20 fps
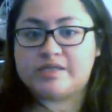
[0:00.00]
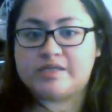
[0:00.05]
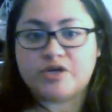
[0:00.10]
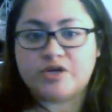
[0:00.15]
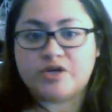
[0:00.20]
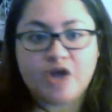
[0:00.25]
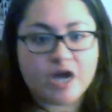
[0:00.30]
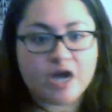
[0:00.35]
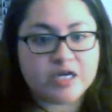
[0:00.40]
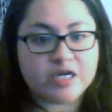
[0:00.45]
They're
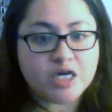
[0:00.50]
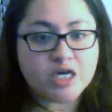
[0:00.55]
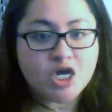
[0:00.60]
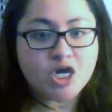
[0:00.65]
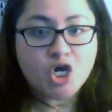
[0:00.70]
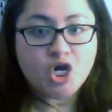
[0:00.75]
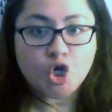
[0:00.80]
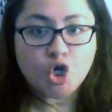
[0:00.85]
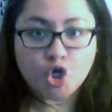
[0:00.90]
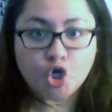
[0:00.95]
not
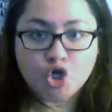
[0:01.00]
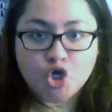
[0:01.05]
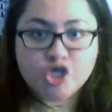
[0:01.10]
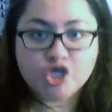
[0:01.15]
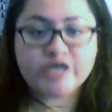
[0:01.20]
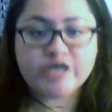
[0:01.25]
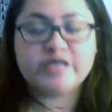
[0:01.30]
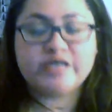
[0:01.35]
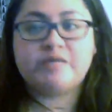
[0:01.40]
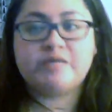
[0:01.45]

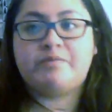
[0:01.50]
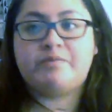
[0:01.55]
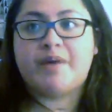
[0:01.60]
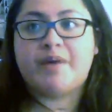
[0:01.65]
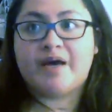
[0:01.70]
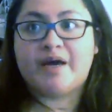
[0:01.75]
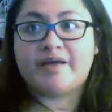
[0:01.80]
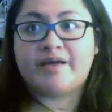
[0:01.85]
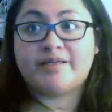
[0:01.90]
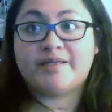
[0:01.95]
urgent,
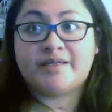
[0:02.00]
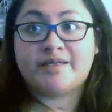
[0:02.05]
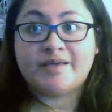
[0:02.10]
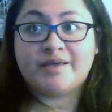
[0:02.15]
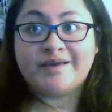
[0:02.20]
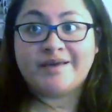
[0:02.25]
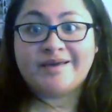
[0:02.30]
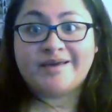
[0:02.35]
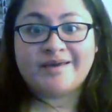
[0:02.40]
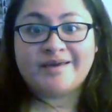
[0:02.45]
but
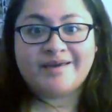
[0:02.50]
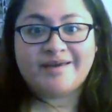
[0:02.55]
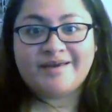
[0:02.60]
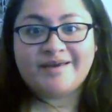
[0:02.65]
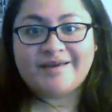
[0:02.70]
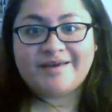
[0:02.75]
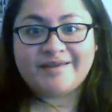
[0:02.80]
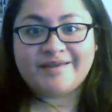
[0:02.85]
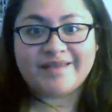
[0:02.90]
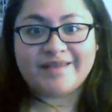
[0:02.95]

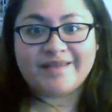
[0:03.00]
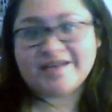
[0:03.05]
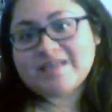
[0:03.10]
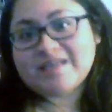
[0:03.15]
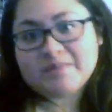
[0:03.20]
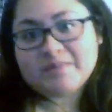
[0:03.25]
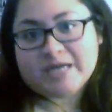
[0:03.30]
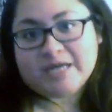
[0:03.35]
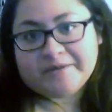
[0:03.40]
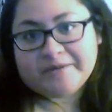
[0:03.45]
they need
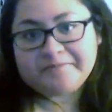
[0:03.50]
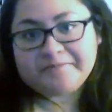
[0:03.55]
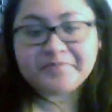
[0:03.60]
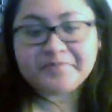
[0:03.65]
to be done.